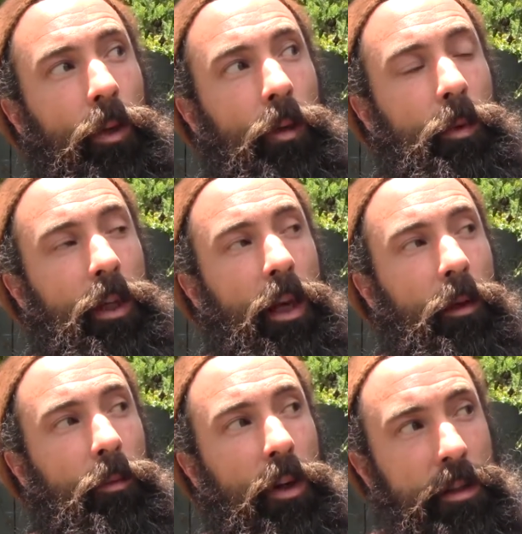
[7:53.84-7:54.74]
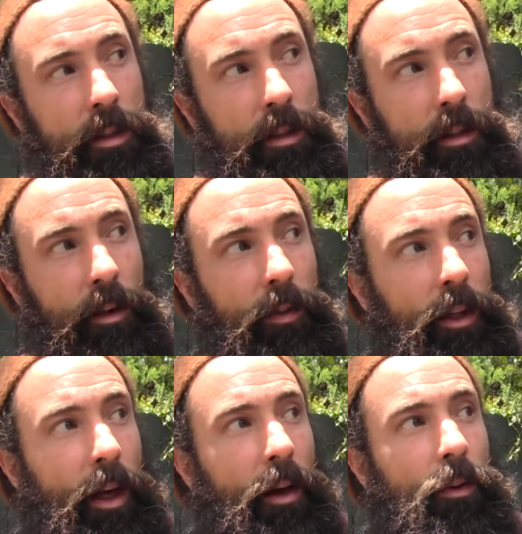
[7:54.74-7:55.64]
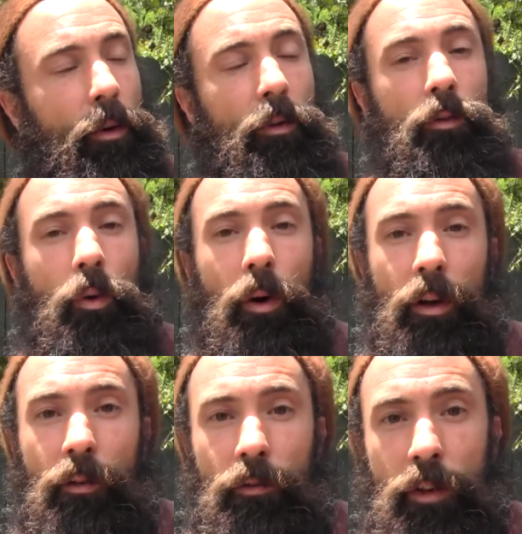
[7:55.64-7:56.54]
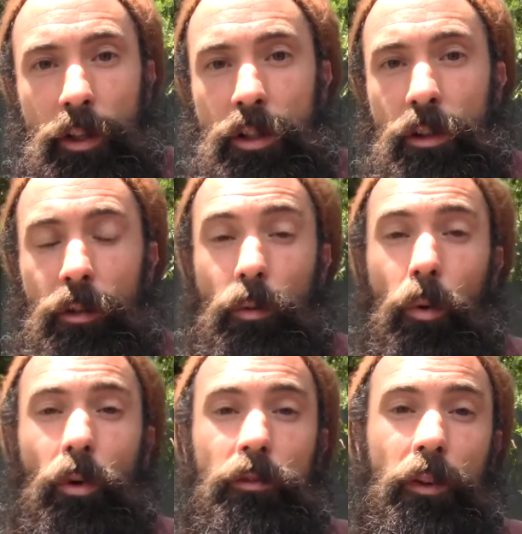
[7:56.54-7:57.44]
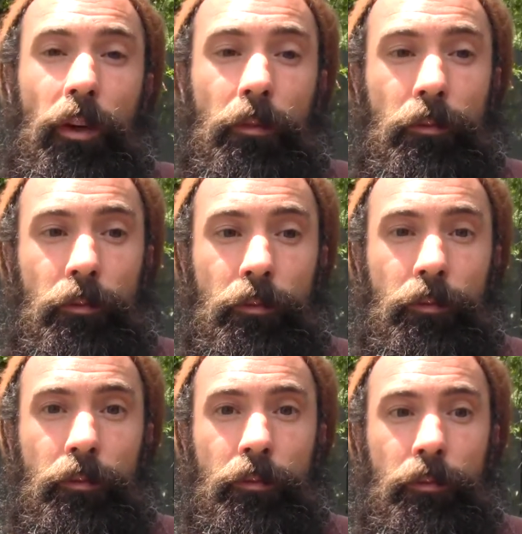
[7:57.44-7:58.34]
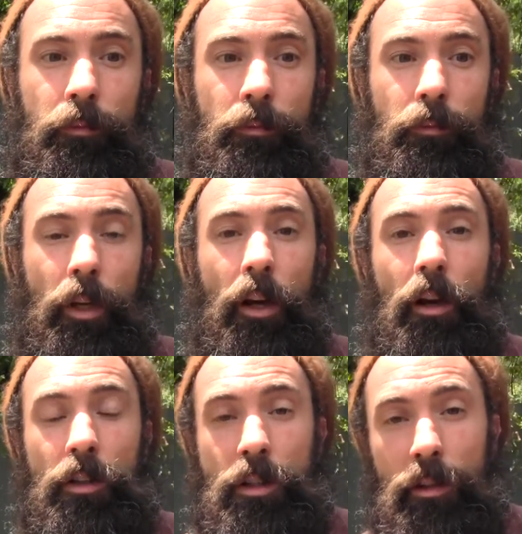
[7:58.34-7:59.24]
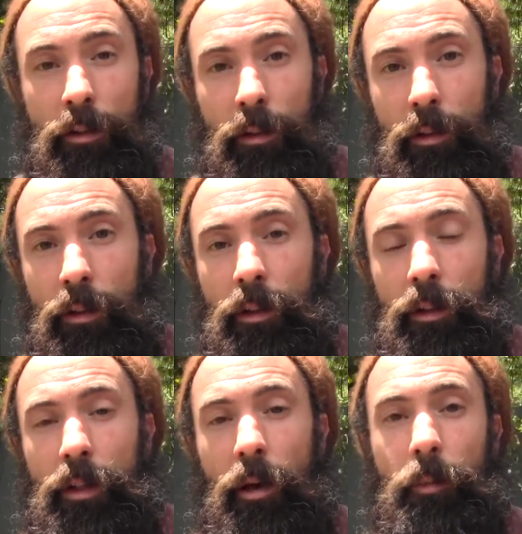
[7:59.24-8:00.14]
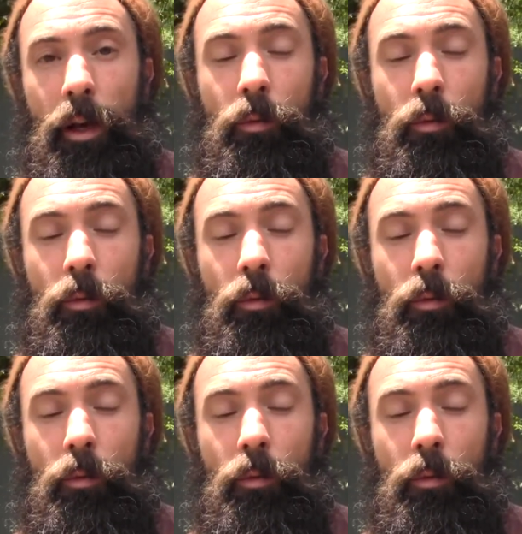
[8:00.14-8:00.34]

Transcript: it became necessary now for conventional warfare because that man